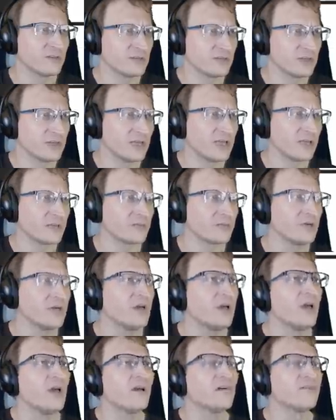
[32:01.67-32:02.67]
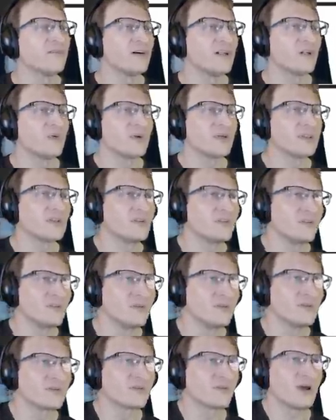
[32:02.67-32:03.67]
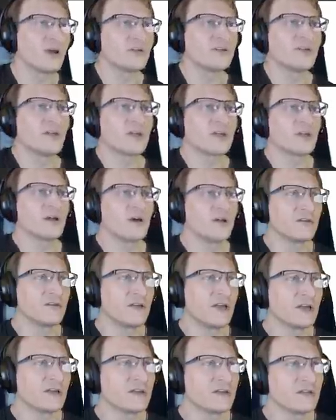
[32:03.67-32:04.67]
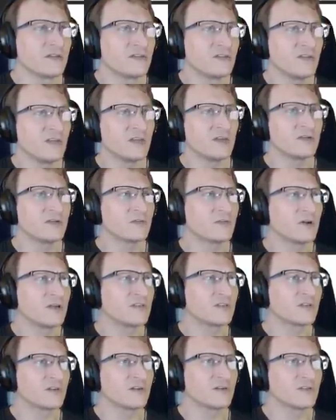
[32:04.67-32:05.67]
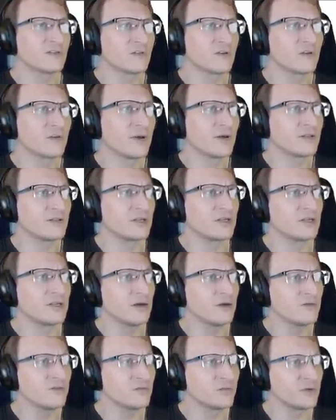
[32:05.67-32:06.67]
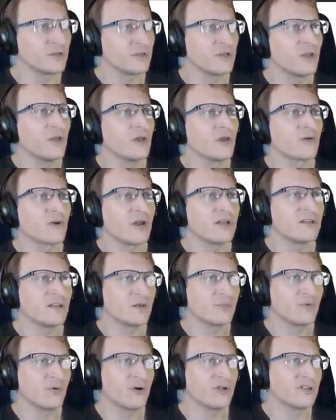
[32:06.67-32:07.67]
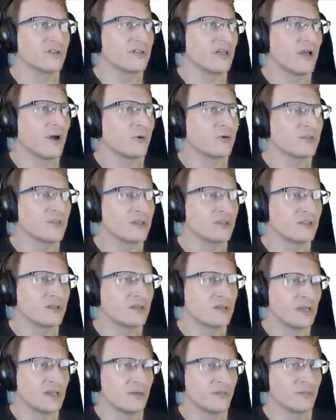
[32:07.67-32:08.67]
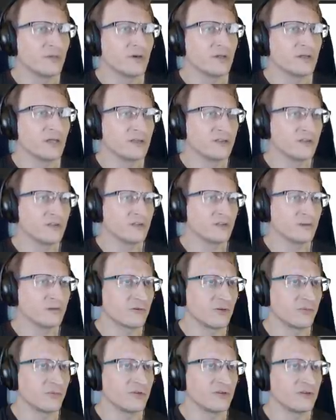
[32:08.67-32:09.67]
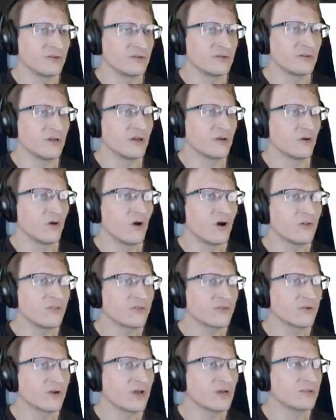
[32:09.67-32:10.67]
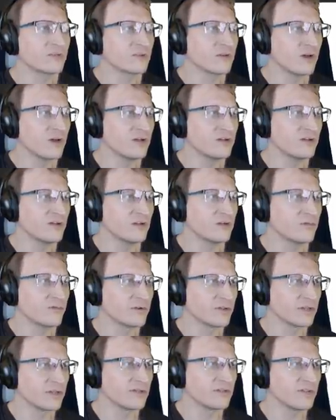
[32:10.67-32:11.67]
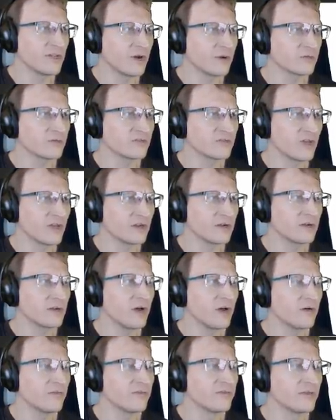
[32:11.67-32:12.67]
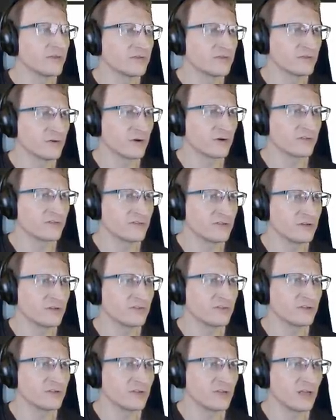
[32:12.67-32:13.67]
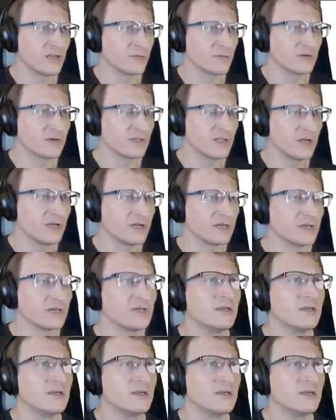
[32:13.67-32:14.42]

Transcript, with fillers: game. Following the news, Crytek contacted CIG to raise a concern about the announcement. Crytek pointed out that the game license agreement did not authorize content released outside of the Star Citizen game client.